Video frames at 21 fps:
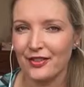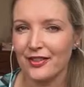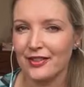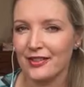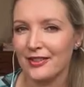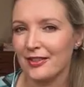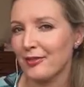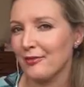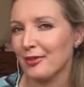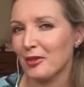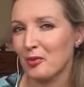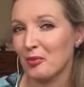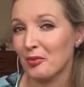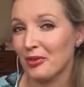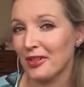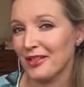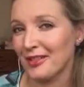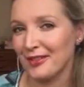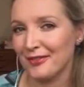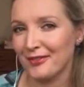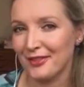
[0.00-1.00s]
There's no real
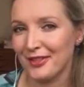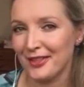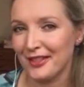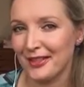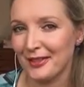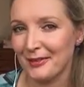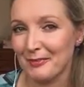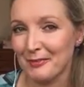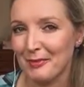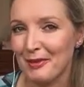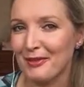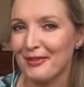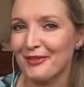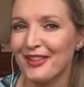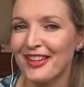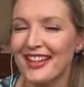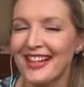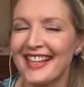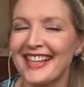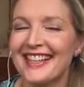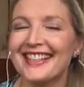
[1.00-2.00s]
pressure for you to
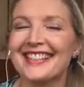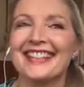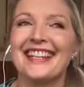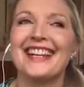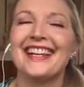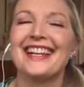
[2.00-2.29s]
provide.